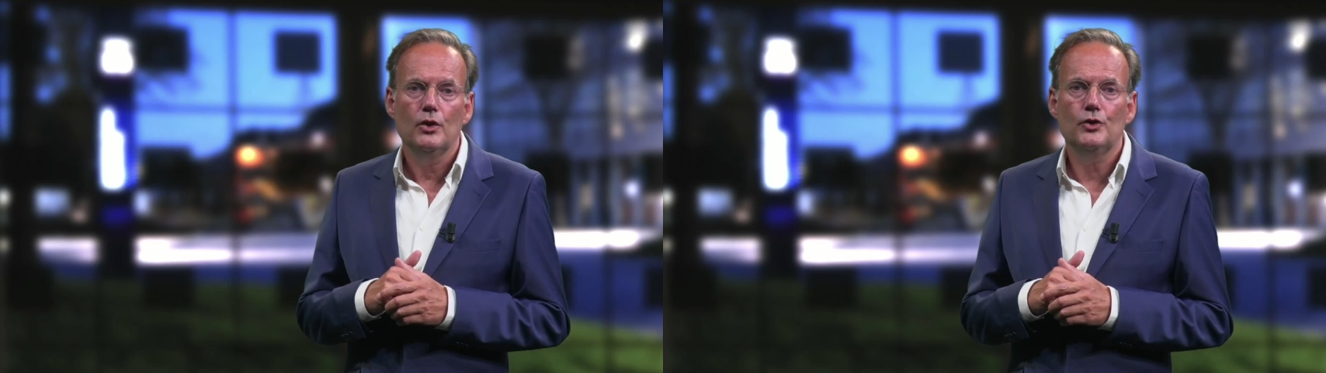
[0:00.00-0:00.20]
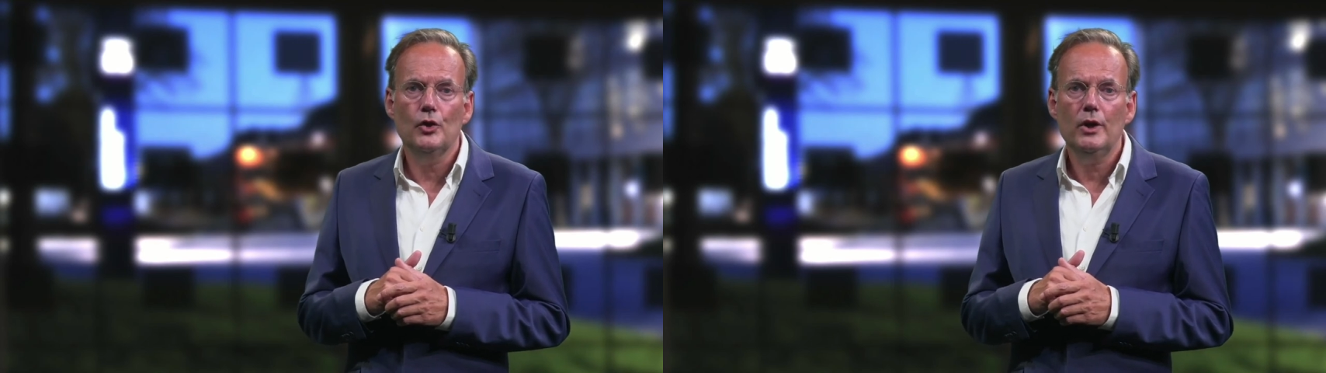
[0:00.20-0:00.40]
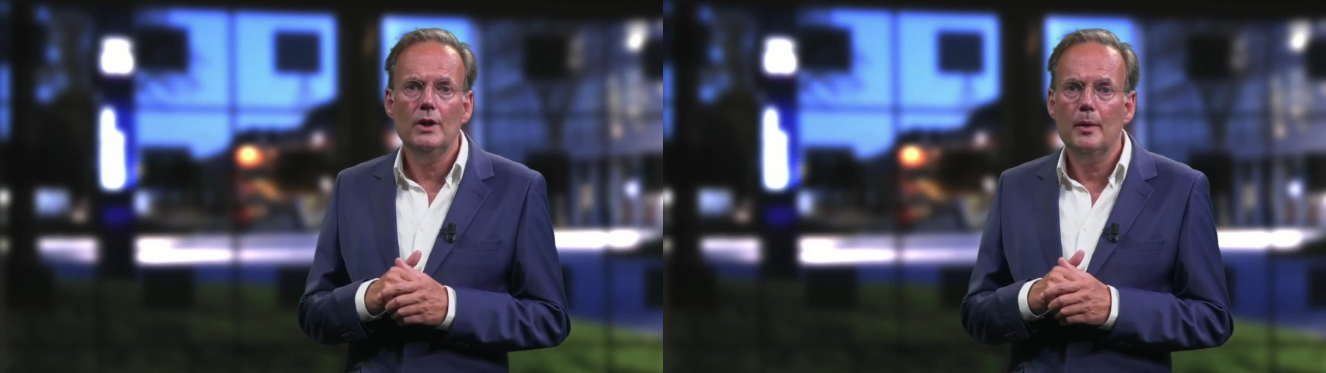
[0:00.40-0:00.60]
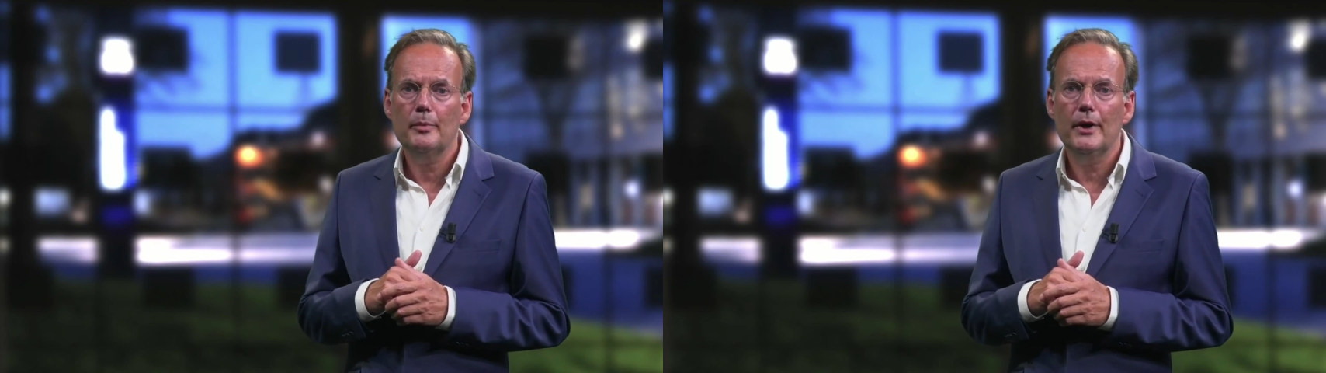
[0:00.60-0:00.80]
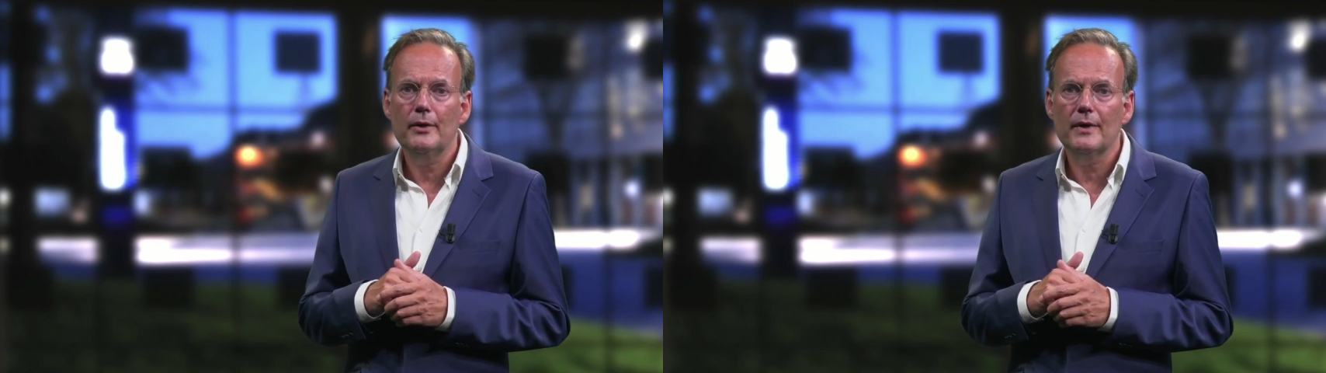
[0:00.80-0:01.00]
Join our
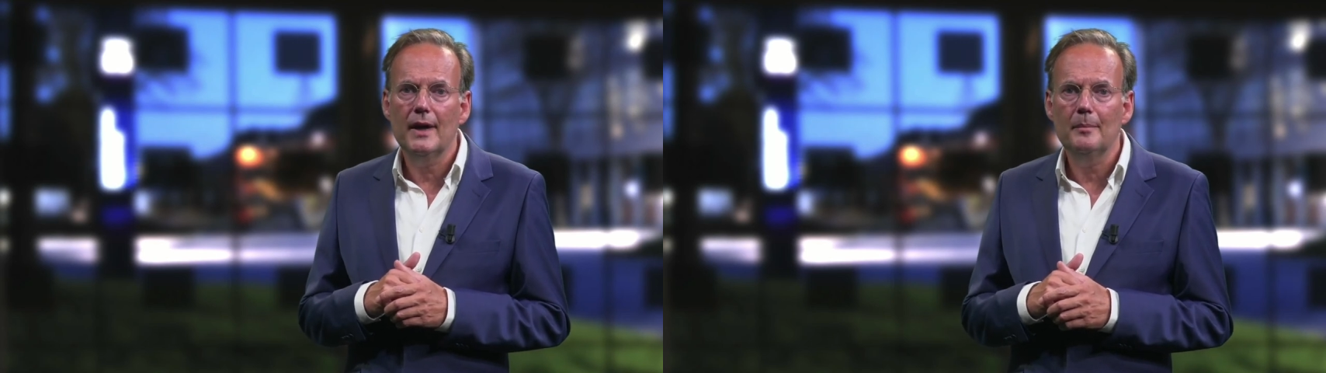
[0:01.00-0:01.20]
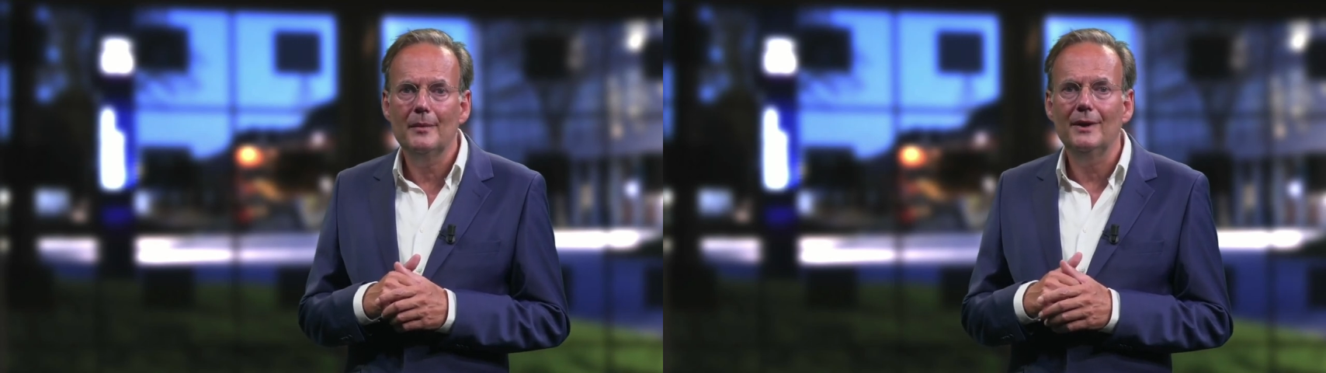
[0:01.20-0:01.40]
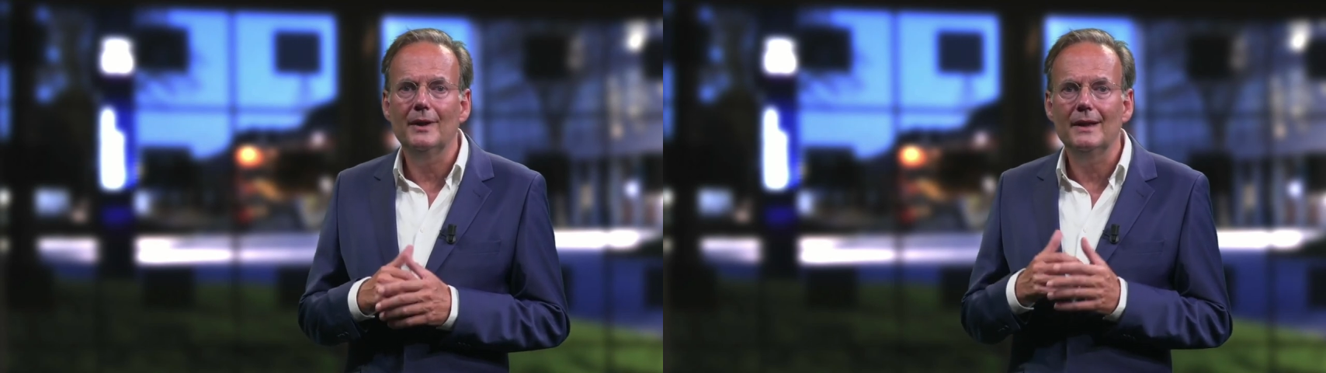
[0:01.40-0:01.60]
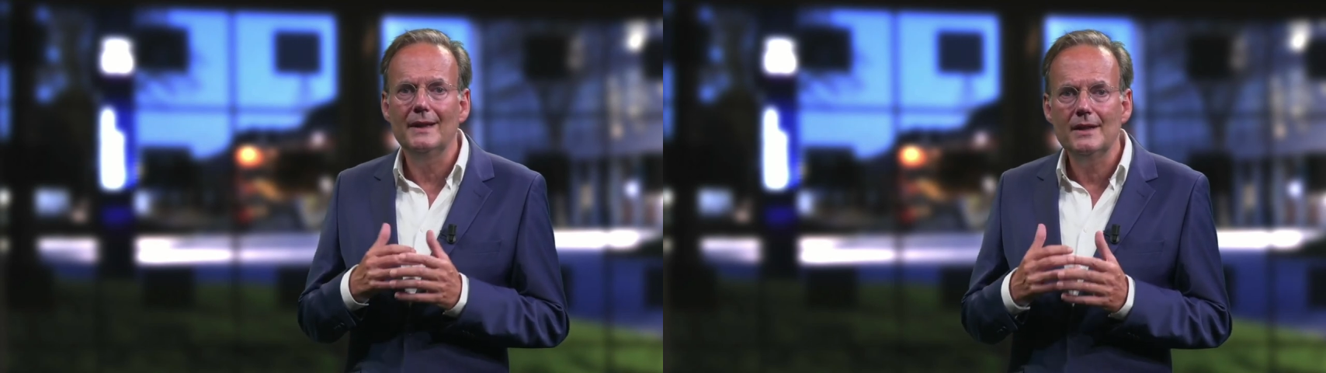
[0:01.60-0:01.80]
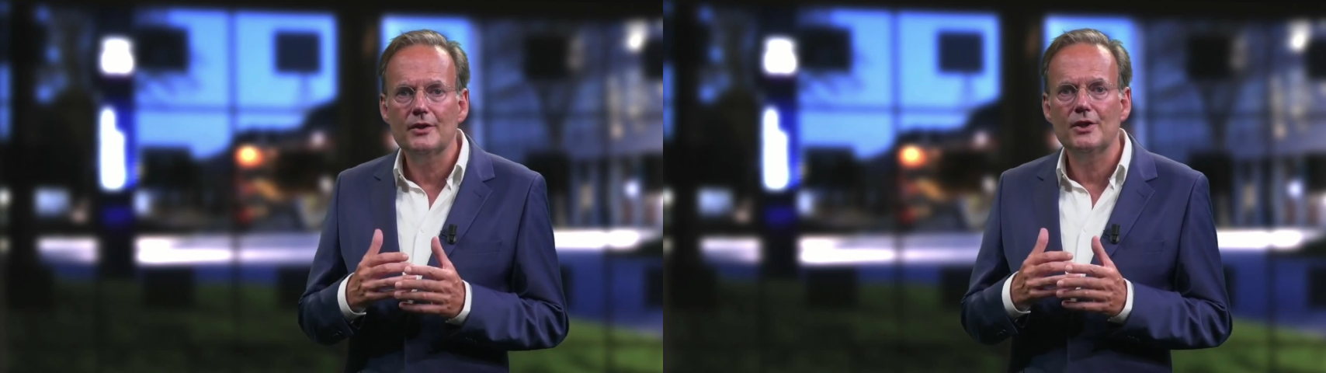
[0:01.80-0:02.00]
program,
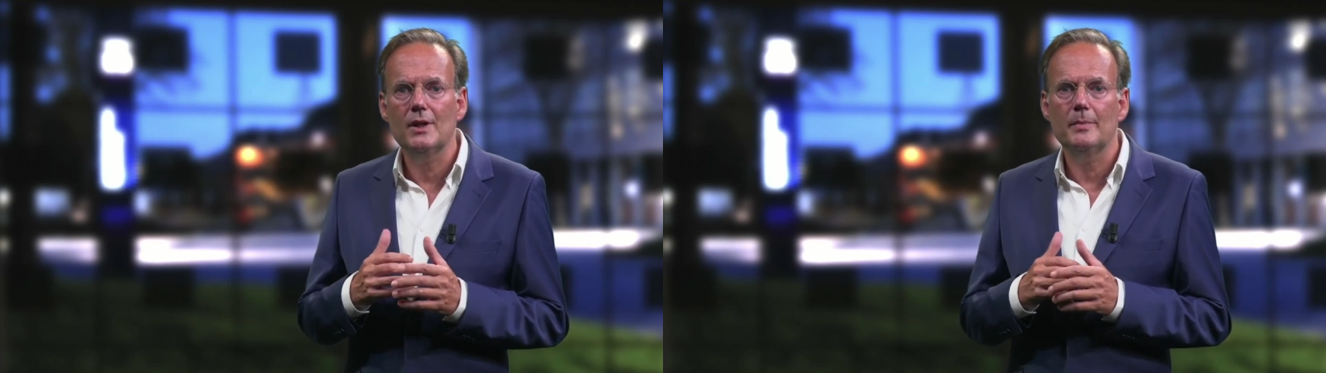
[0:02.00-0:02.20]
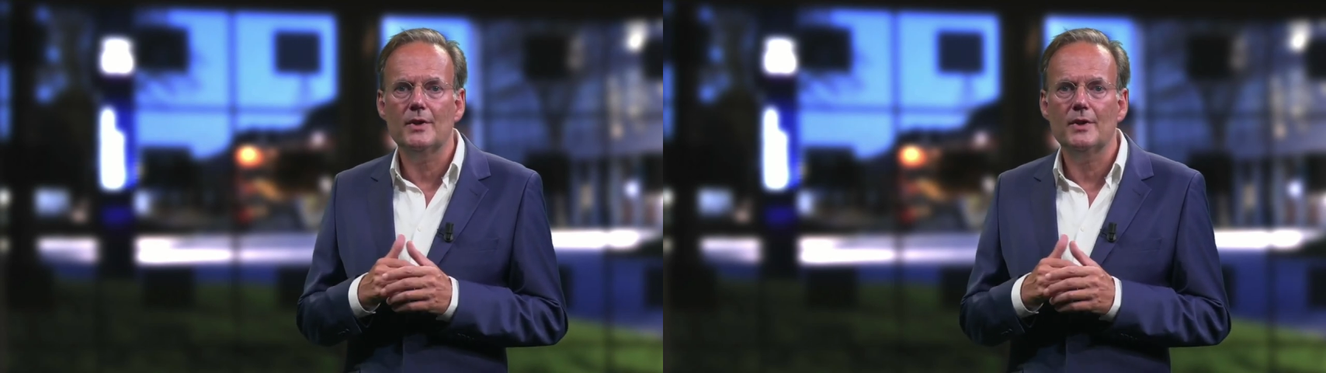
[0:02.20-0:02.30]
Leadership